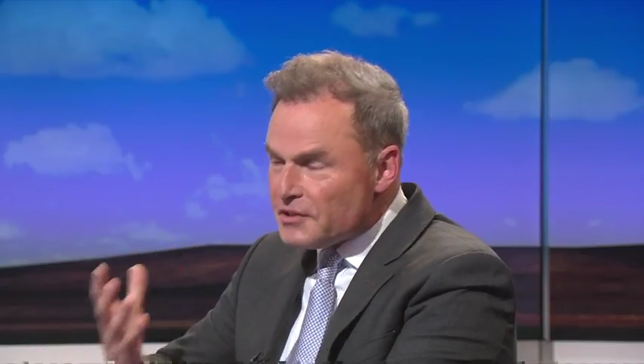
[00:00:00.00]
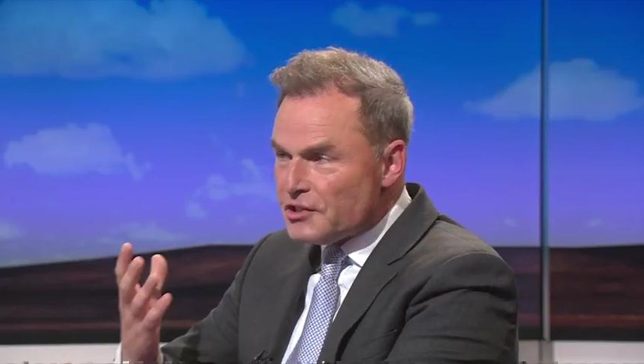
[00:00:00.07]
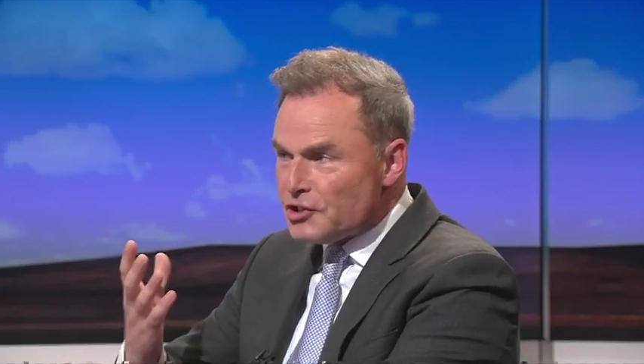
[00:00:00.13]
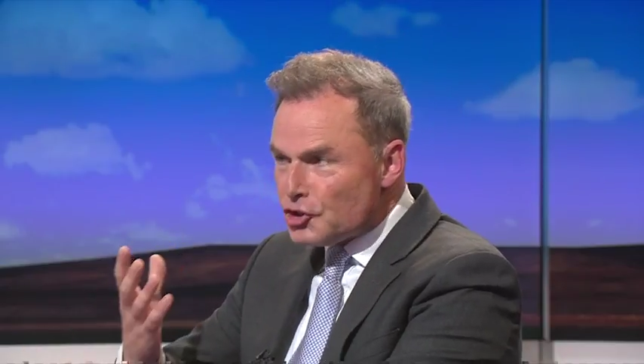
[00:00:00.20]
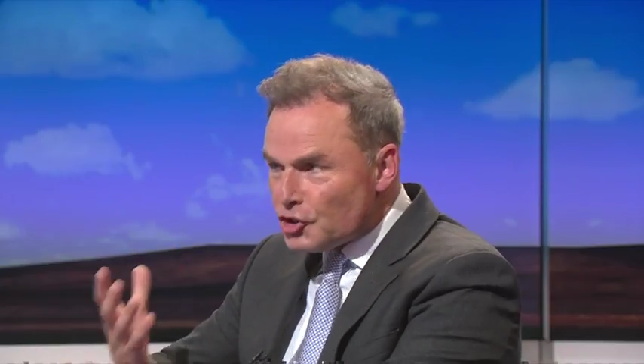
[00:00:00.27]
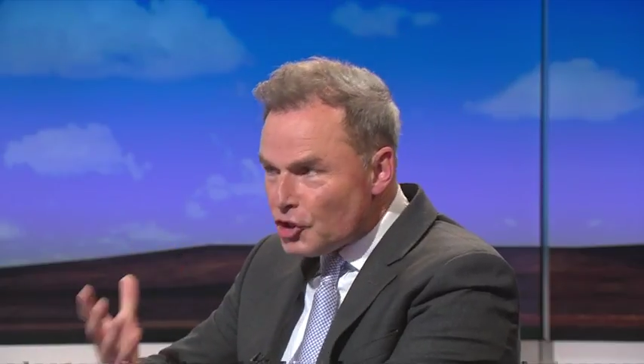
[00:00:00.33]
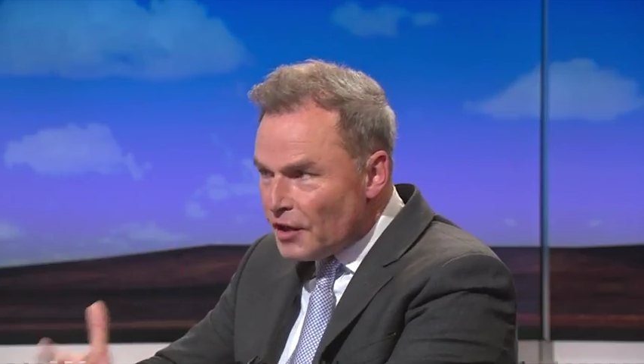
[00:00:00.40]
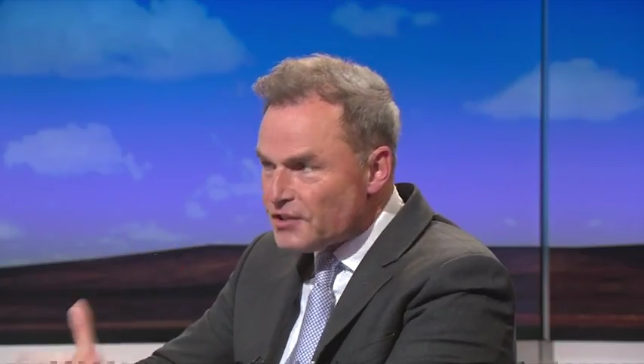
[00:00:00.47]
has
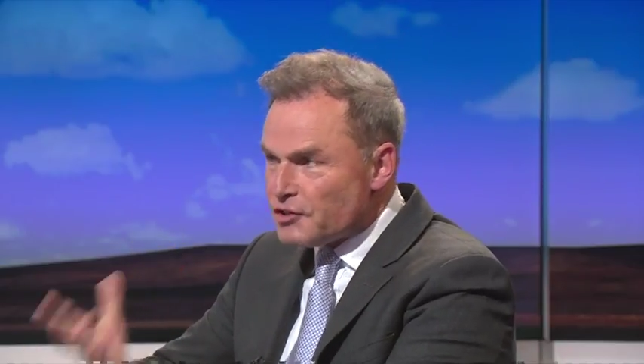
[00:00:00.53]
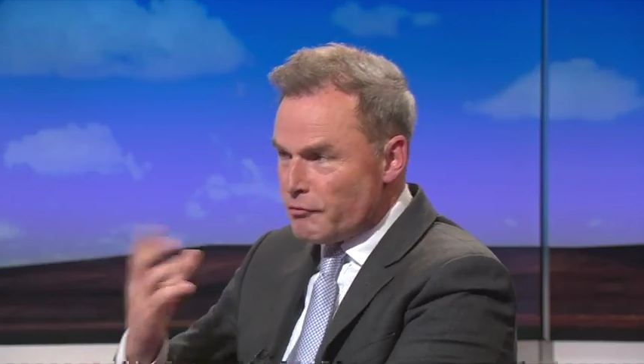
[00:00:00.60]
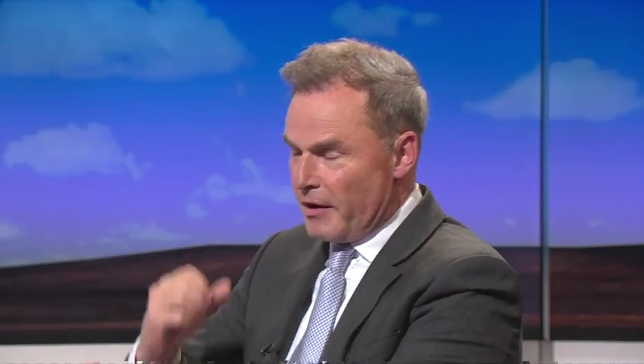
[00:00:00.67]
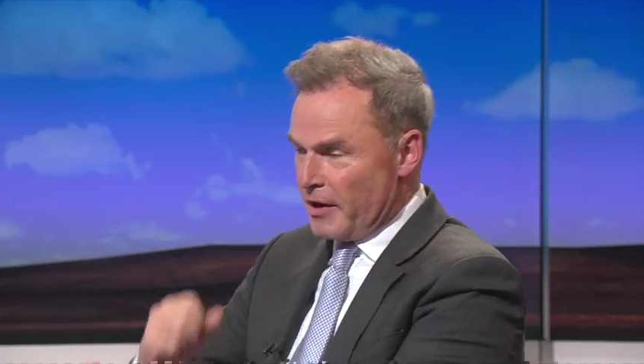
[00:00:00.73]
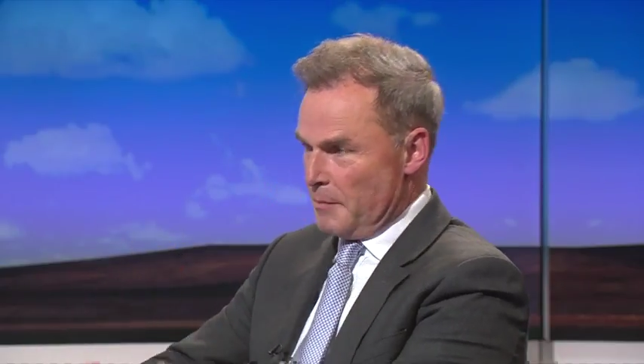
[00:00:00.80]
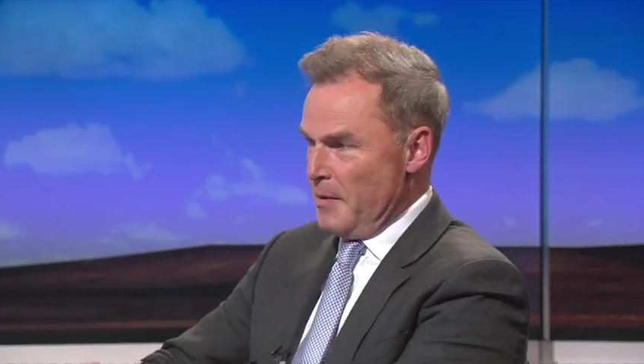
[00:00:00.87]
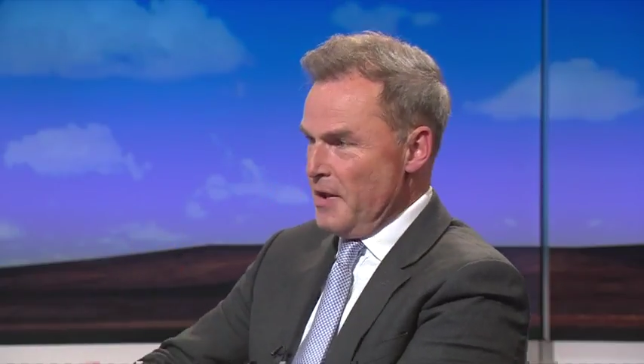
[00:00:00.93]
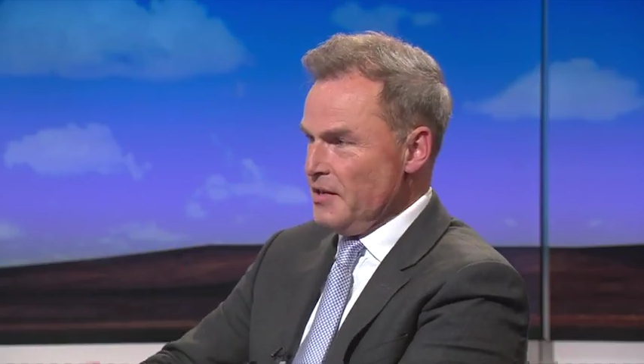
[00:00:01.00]
just
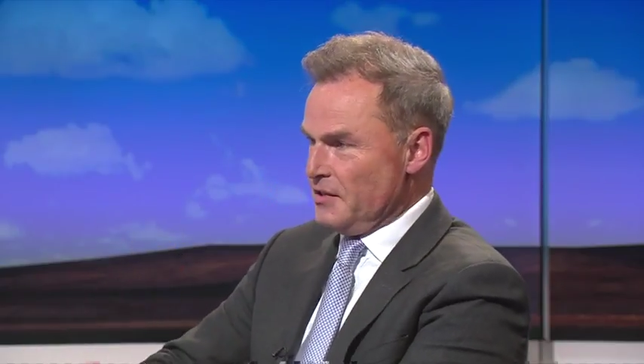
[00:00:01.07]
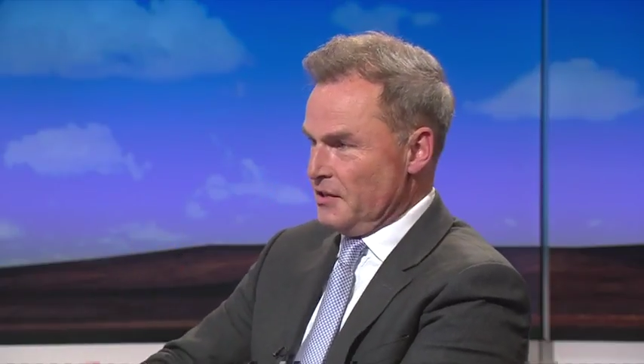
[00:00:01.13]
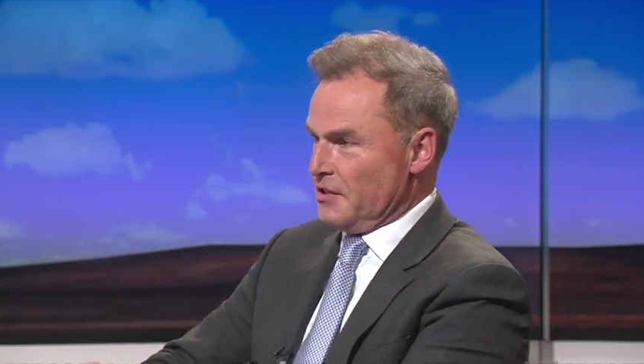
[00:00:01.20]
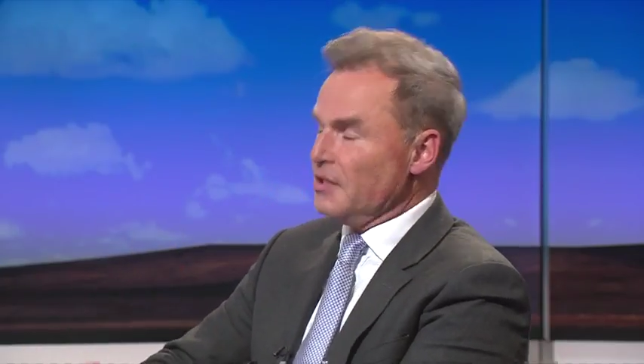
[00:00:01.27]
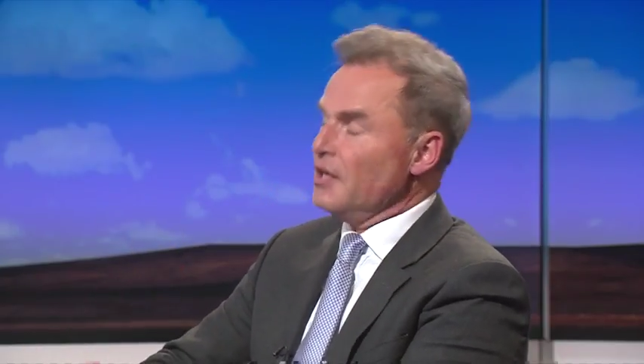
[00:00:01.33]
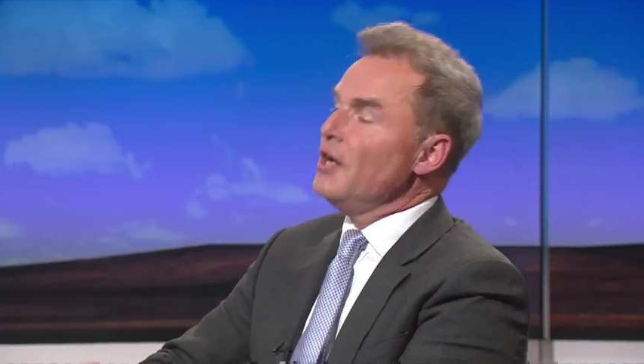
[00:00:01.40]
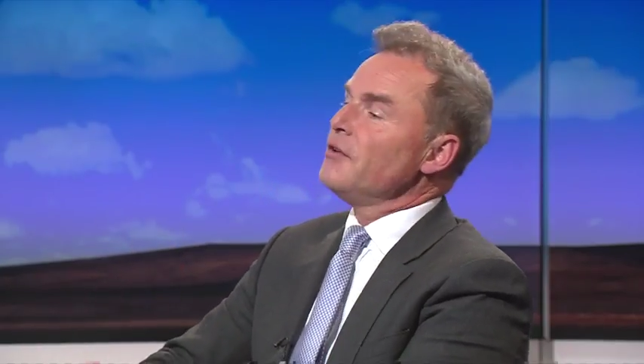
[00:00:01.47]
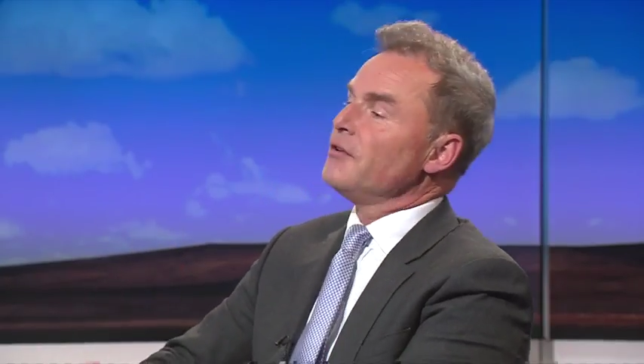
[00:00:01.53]
recommended